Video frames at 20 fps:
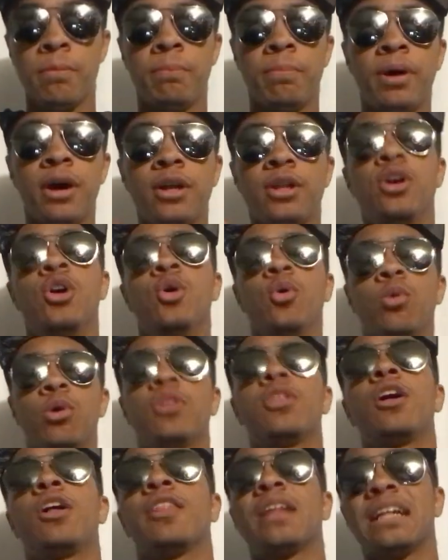But
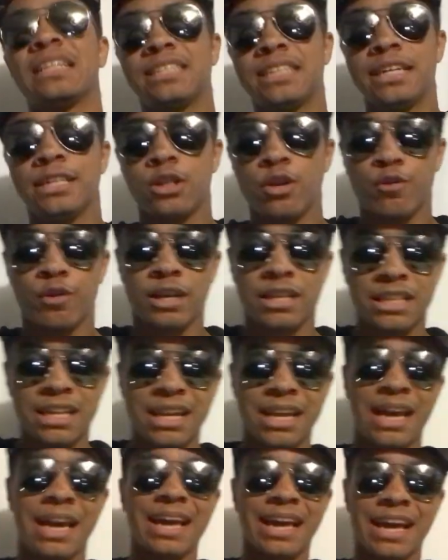with all that said, don't forget to
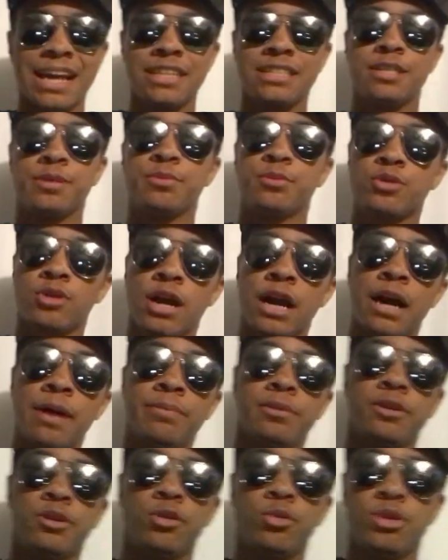like and
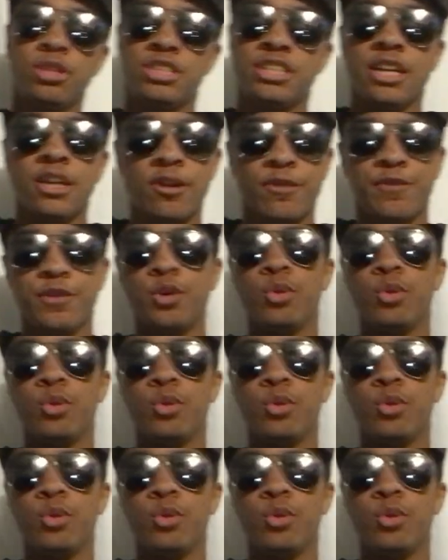subscribe to the channel.